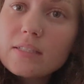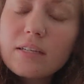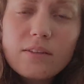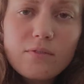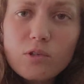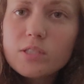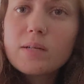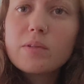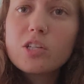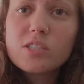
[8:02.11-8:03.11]
Like the first
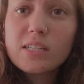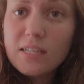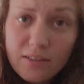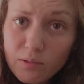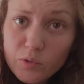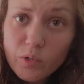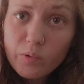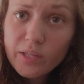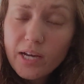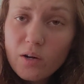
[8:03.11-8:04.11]
time they just said nothing was wrong
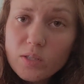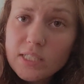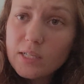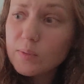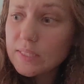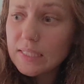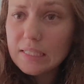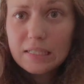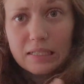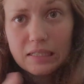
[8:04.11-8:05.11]
with the house, and I was
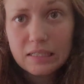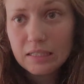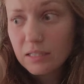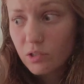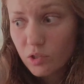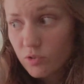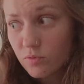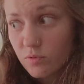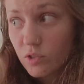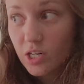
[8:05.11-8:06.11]
like, there's
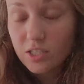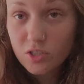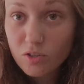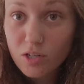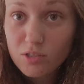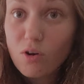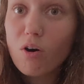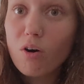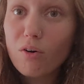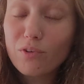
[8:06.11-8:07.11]
cracks across
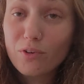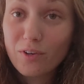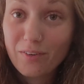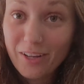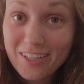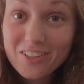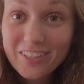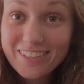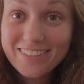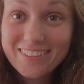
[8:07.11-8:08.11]
all of your
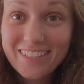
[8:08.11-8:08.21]
foundations.